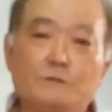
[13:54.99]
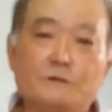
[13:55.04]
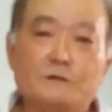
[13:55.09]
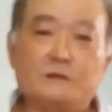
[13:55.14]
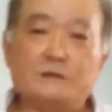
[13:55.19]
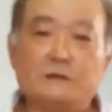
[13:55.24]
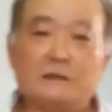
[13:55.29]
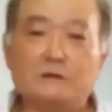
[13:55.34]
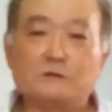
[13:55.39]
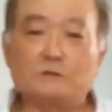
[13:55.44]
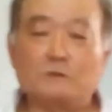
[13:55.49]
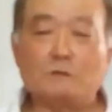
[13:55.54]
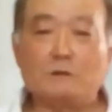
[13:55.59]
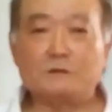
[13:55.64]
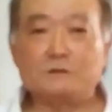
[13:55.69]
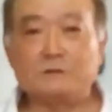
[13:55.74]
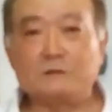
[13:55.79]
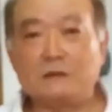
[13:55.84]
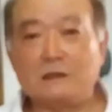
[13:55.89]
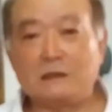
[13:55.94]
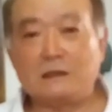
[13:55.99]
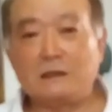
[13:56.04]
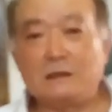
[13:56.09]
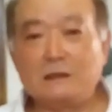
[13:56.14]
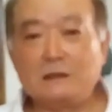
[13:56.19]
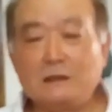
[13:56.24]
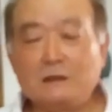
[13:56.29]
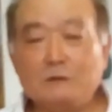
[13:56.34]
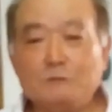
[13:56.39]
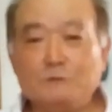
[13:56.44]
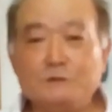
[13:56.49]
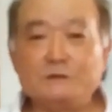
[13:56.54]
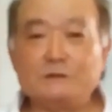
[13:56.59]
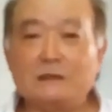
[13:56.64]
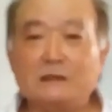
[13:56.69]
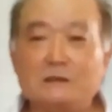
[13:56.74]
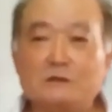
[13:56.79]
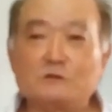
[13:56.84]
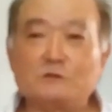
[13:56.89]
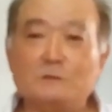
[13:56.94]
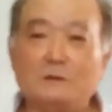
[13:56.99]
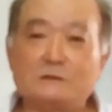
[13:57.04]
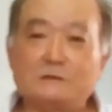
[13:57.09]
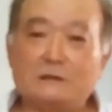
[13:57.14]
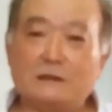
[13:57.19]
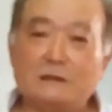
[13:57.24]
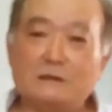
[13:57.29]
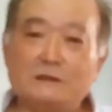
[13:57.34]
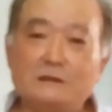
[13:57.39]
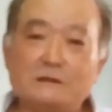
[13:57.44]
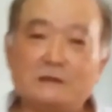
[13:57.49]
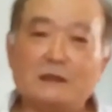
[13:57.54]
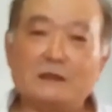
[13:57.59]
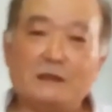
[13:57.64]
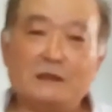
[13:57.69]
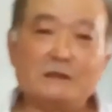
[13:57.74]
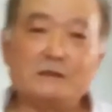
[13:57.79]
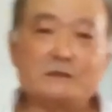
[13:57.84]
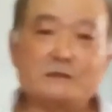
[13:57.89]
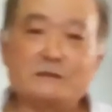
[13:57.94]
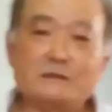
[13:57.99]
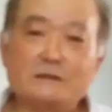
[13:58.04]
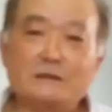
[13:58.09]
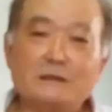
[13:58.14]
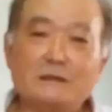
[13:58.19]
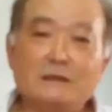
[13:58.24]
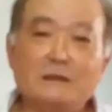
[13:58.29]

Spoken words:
15 years ago we didn't have too much internet.